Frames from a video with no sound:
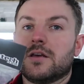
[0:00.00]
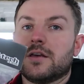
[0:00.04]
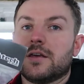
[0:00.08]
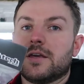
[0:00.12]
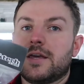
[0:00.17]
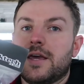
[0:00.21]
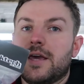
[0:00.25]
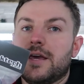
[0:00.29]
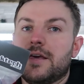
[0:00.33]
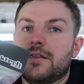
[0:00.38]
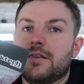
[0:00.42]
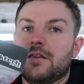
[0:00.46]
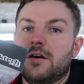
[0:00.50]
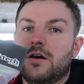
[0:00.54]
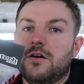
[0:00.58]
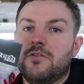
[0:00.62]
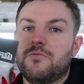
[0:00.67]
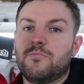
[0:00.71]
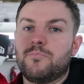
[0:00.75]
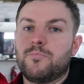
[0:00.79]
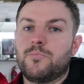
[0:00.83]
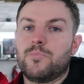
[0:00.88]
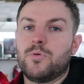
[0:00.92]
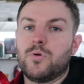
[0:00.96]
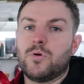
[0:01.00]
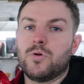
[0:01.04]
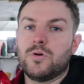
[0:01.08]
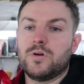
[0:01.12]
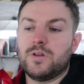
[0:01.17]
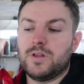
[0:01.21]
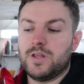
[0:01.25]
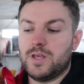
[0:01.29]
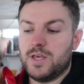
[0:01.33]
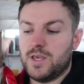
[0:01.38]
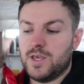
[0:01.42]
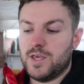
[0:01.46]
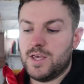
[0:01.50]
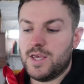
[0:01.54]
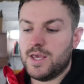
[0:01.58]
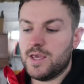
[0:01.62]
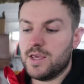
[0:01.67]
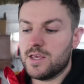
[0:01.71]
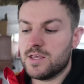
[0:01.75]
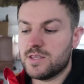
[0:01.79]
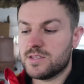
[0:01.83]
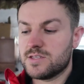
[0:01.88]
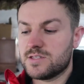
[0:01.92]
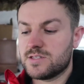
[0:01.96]
kit that I've bought
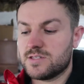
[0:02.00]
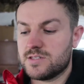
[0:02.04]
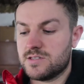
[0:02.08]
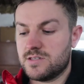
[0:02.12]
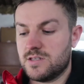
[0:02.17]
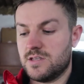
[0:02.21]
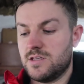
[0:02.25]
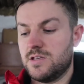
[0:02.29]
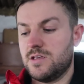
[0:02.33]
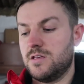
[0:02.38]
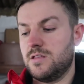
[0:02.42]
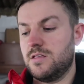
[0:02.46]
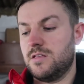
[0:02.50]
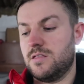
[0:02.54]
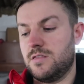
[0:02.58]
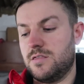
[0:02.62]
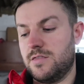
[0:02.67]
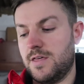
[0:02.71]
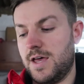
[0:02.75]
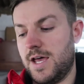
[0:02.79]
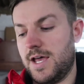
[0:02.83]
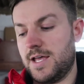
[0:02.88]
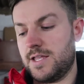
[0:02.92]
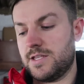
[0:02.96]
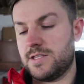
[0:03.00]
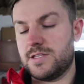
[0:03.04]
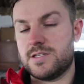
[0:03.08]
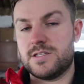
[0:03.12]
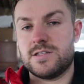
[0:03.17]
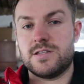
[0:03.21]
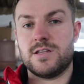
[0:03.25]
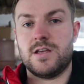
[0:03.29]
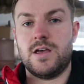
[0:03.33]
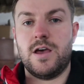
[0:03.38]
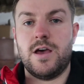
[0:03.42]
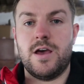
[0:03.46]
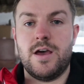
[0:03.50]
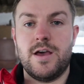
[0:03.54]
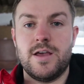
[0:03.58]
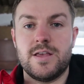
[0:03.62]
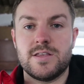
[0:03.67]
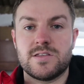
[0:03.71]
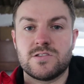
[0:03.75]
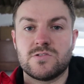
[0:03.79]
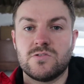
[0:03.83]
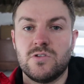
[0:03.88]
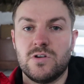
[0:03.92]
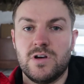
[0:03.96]
is that
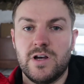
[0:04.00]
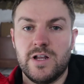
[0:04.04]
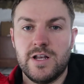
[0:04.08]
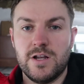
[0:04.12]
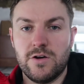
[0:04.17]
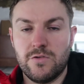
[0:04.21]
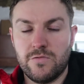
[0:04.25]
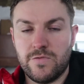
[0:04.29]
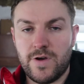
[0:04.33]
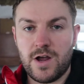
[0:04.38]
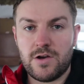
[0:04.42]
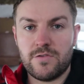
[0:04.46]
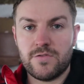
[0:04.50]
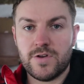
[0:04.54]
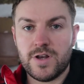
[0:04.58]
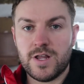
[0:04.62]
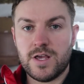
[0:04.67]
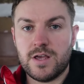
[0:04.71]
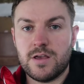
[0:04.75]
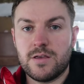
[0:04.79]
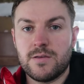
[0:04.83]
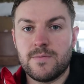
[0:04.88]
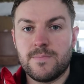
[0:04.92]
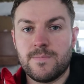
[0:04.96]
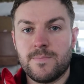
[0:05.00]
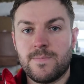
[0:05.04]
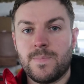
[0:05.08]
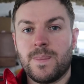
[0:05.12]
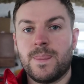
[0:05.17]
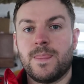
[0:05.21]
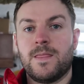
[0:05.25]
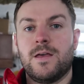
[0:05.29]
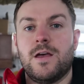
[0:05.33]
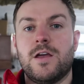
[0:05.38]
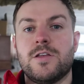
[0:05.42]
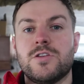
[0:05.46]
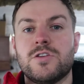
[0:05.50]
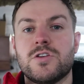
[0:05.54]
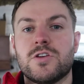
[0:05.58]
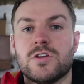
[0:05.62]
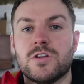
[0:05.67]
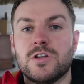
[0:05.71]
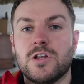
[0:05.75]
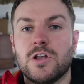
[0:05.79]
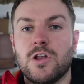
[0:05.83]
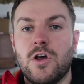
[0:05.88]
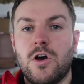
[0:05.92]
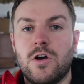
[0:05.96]
it's got a little valve in it. You
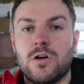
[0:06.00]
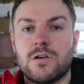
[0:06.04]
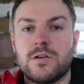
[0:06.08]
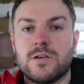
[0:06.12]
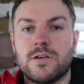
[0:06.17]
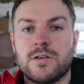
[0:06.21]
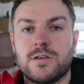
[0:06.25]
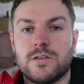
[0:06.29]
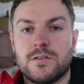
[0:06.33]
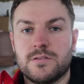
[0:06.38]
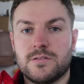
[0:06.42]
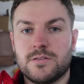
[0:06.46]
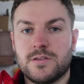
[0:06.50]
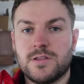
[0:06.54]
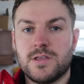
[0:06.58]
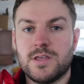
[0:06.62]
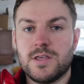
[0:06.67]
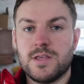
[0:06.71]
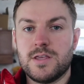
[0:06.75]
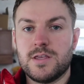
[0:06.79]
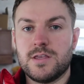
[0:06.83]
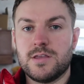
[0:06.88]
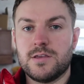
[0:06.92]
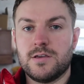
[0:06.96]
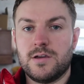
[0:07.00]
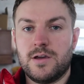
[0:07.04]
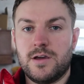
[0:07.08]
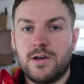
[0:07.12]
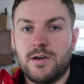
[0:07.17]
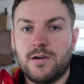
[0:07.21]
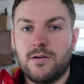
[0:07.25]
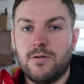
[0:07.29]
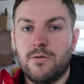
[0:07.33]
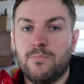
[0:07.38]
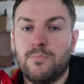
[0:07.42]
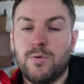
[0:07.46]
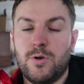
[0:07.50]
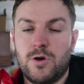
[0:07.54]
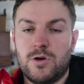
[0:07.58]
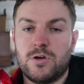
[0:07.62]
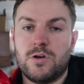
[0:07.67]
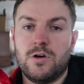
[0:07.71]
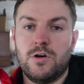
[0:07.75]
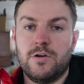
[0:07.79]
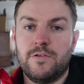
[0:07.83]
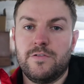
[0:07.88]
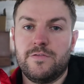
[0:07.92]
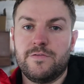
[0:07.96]
can lock the or
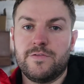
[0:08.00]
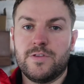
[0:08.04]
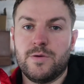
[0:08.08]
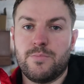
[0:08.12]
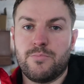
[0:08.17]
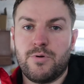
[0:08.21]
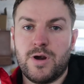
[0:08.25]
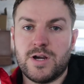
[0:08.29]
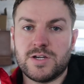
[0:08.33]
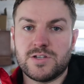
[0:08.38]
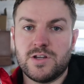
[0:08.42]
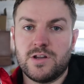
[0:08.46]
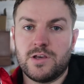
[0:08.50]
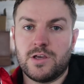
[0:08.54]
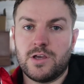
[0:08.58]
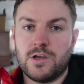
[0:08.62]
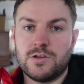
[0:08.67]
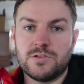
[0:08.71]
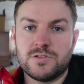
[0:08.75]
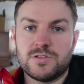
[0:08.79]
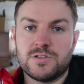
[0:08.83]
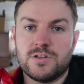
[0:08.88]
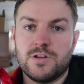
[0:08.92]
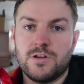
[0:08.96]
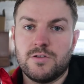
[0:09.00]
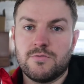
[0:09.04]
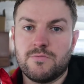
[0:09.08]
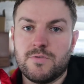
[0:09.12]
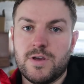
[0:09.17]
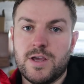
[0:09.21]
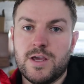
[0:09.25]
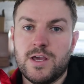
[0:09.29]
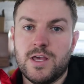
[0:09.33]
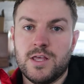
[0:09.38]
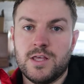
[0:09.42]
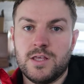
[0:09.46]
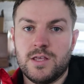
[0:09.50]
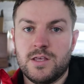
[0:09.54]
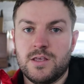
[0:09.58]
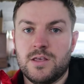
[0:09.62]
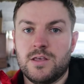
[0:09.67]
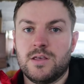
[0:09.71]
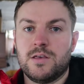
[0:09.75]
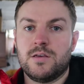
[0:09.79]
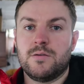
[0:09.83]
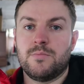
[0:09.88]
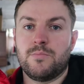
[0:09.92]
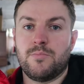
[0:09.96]
block off the pressure that goes to the rear
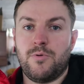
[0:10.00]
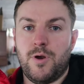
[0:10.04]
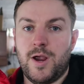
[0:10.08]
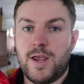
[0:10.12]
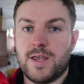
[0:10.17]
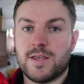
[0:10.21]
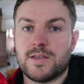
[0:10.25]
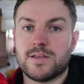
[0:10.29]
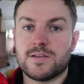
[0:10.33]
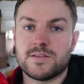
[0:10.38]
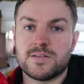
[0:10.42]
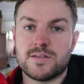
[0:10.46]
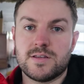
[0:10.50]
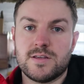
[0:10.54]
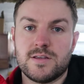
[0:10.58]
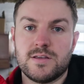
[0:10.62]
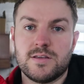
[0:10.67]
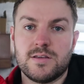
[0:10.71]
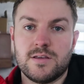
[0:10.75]
brakes.